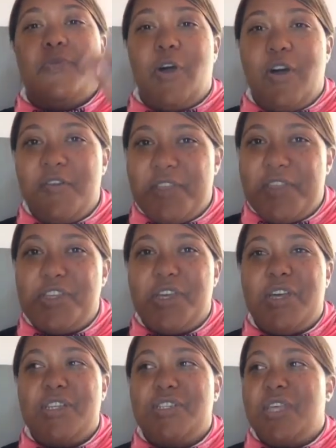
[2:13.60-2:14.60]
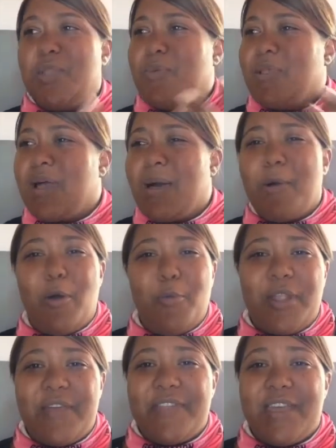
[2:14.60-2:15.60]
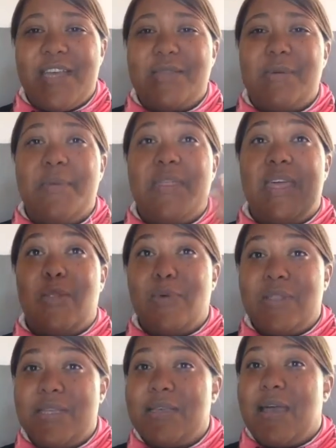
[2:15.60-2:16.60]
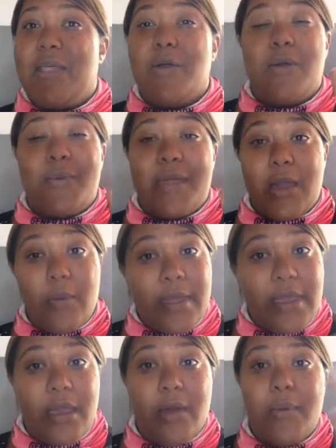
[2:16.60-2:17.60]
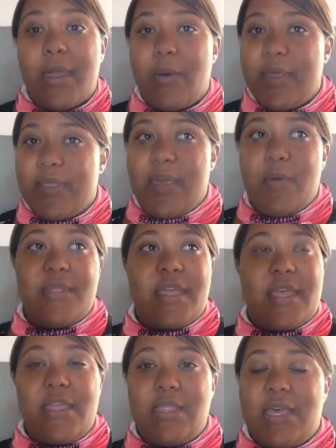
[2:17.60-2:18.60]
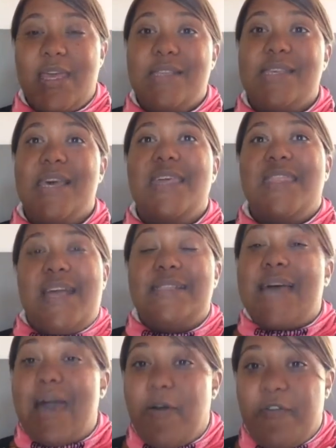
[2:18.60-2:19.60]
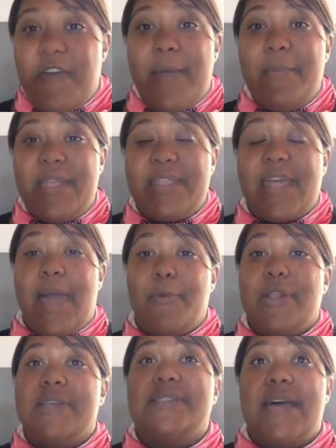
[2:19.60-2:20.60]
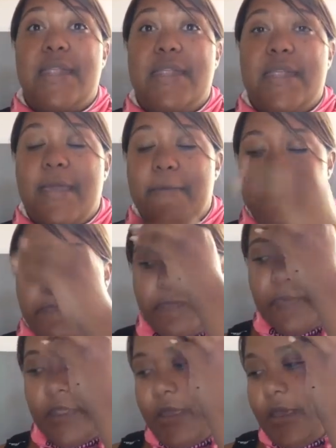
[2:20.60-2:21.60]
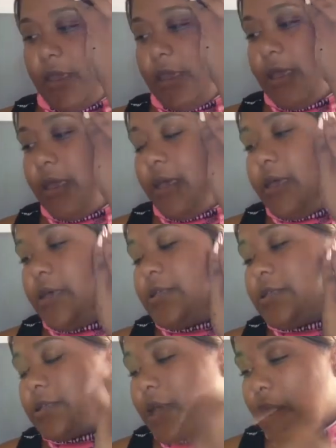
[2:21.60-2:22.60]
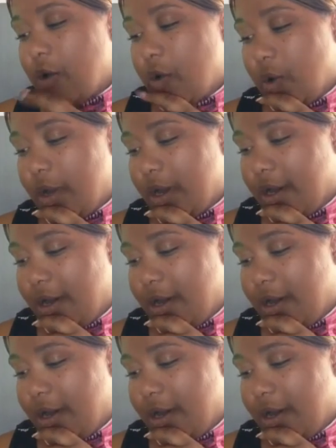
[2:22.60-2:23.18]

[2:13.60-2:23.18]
after church, then we'll come home, whatever the case may be. Then we'll decide, okay, we're going here, we're going there, we're taking the kids. That's our family time on a Sunday. So